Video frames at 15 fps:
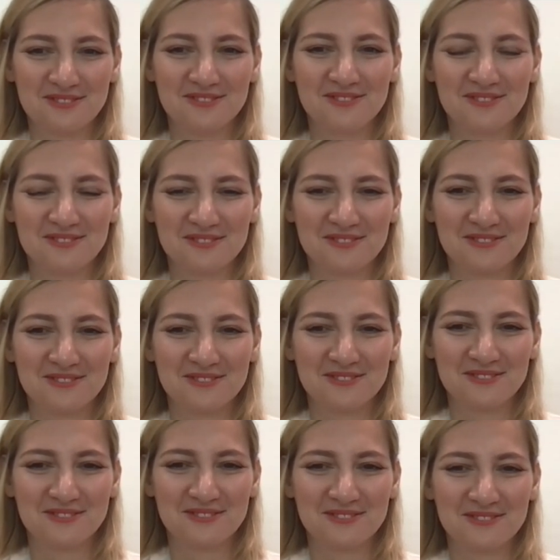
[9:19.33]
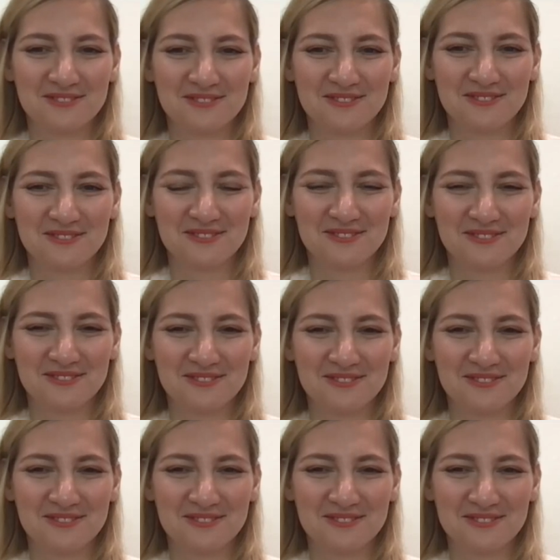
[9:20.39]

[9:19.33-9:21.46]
(not speaking)